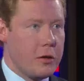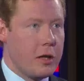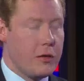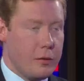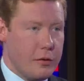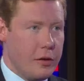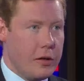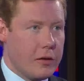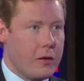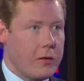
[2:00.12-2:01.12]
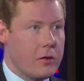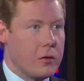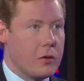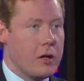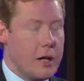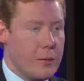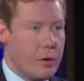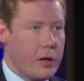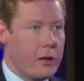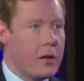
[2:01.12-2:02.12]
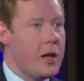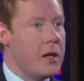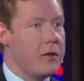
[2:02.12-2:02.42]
doing, it's the finest concert hall in Britain,